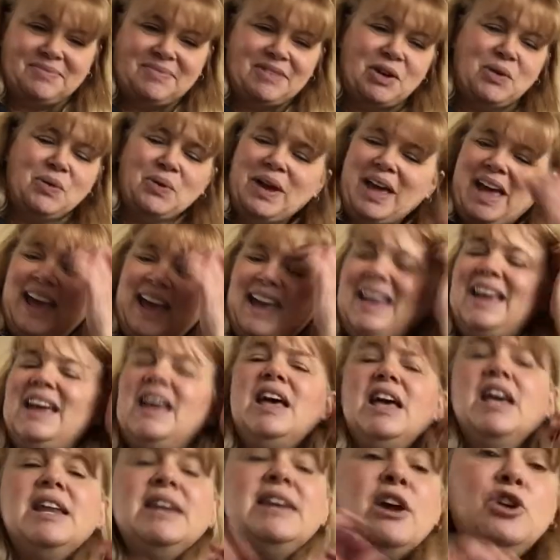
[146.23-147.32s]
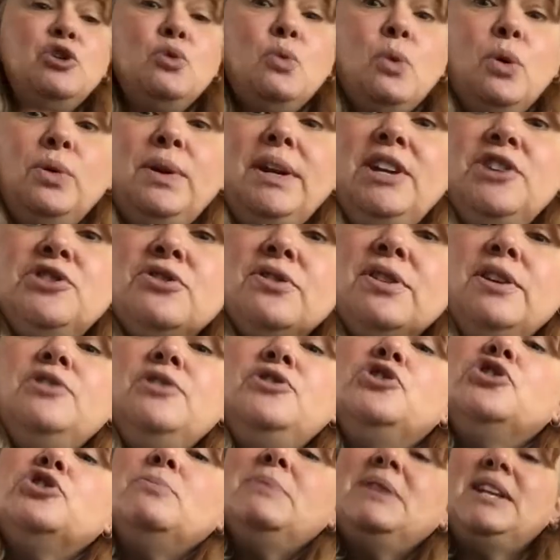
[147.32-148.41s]
okay? Now you won't need your
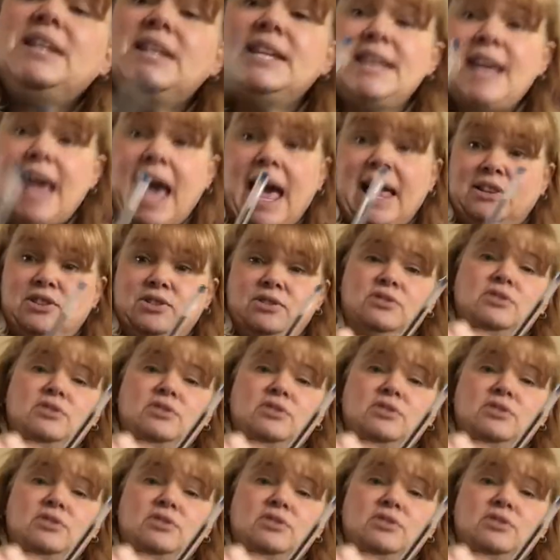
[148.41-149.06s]
instrument yet, so you're